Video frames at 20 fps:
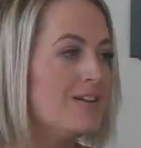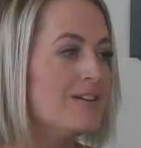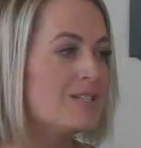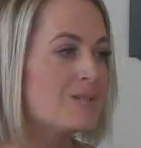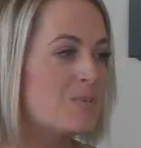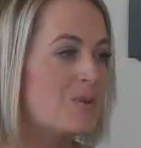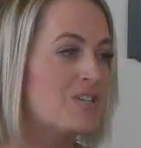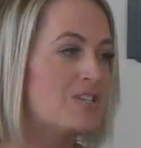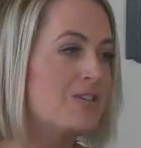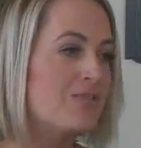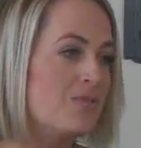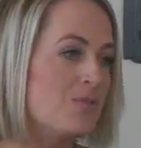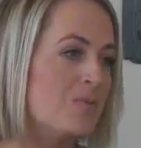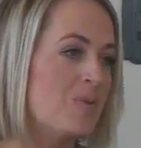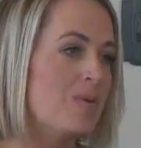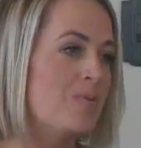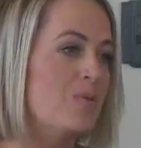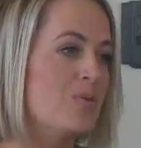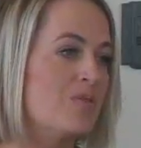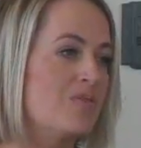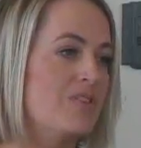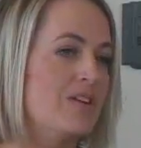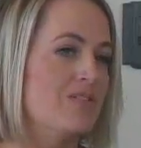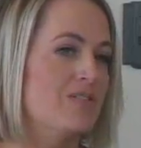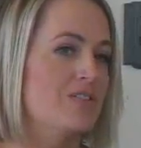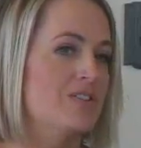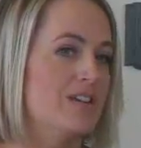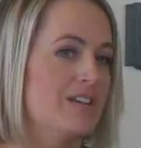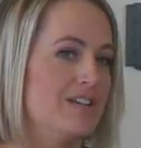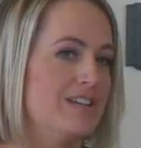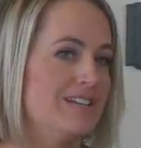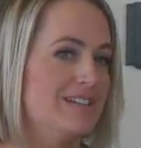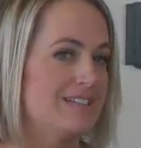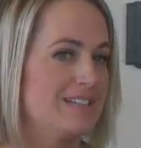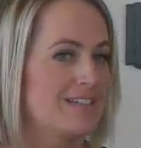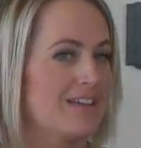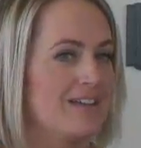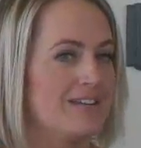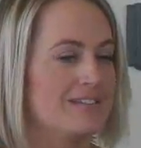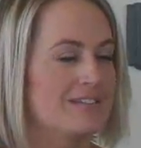especially for people who have never done it,
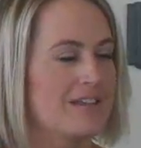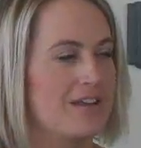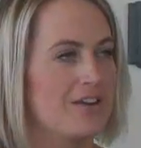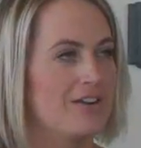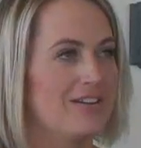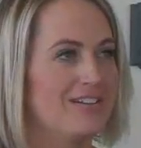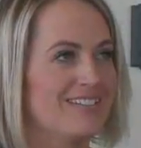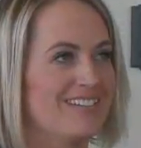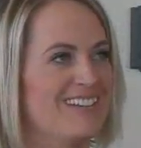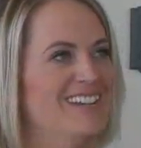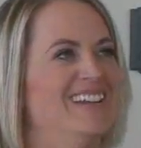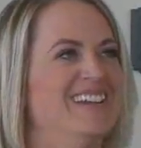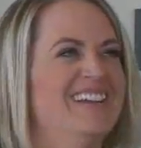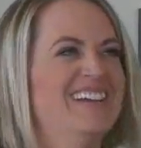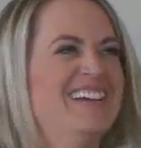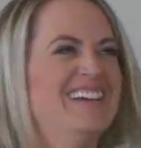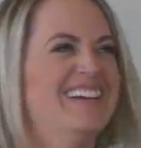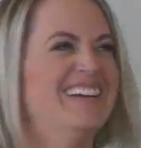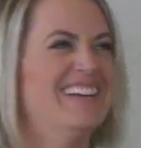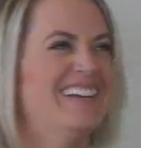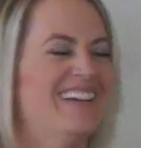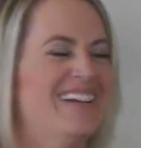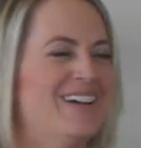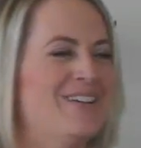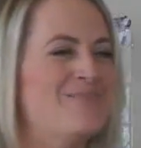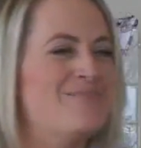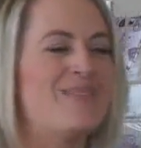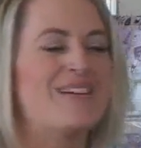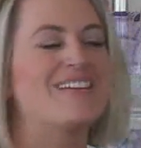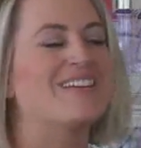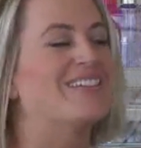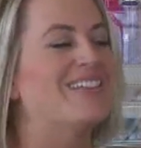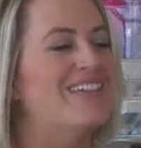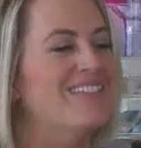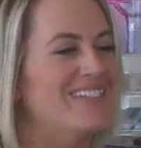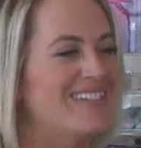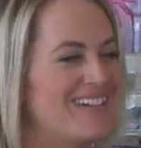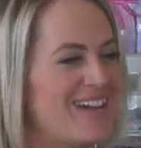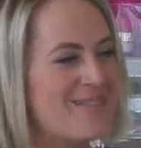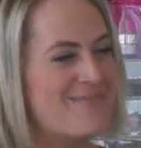it's kind of scary. But you'll love
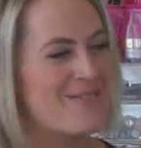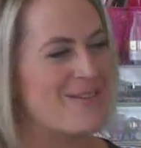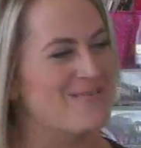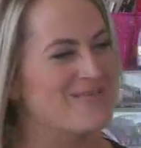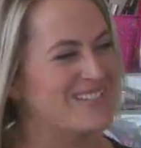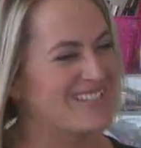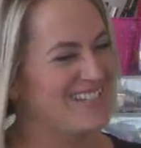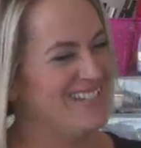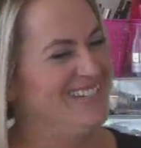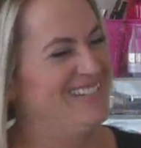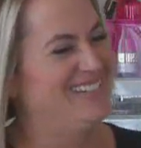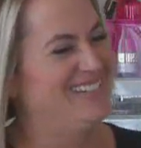it, I promise.